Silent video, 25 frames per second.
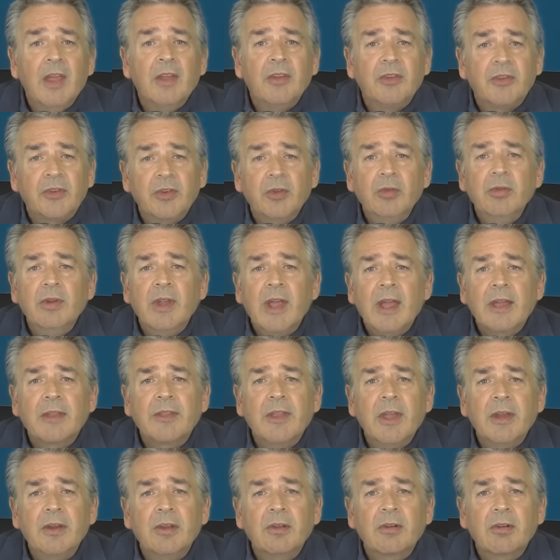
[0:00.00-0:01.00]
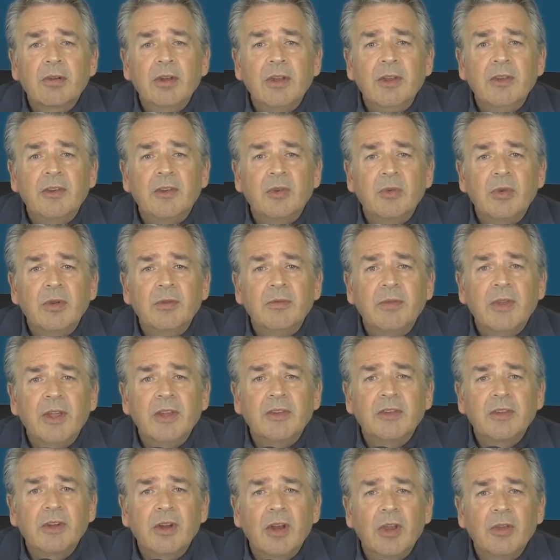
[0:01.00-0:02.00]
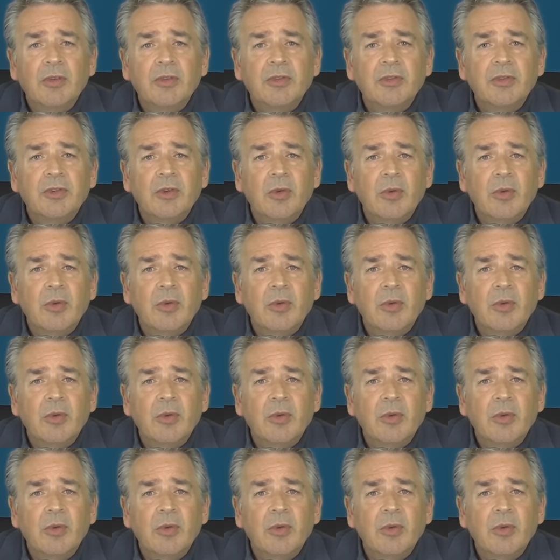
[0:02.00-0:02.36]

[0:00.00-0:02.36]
Sunak then agreed to invest close